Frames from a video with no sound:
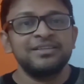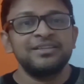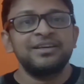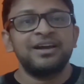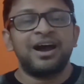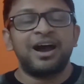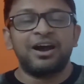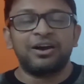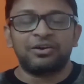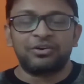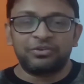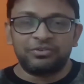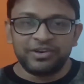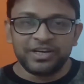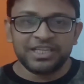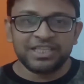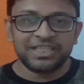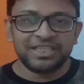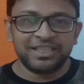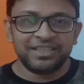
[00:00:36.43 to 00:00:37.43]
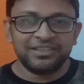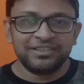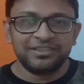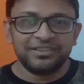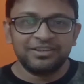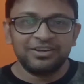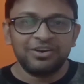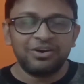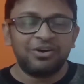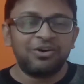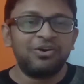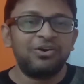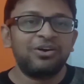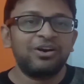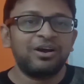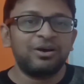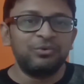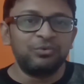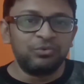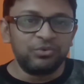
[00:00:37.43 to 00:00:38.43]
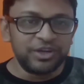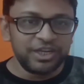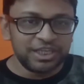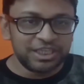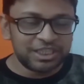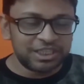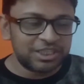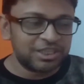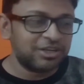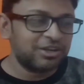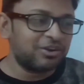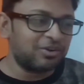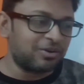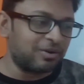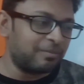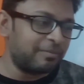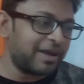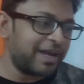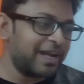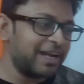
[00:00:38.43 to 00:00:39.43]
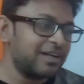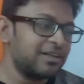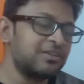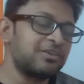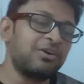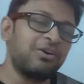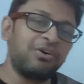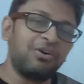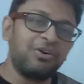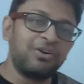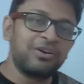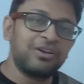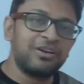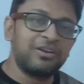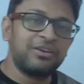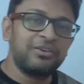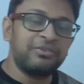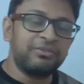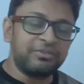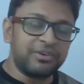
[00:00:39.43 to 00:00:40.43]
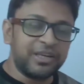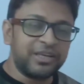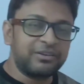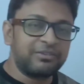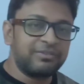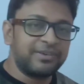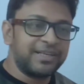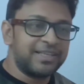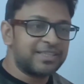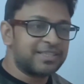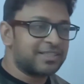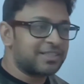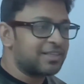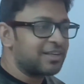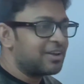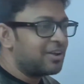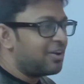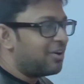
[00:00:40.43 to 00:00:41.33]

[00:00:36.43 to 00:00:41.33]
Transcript: a question or a wish, command, order, request,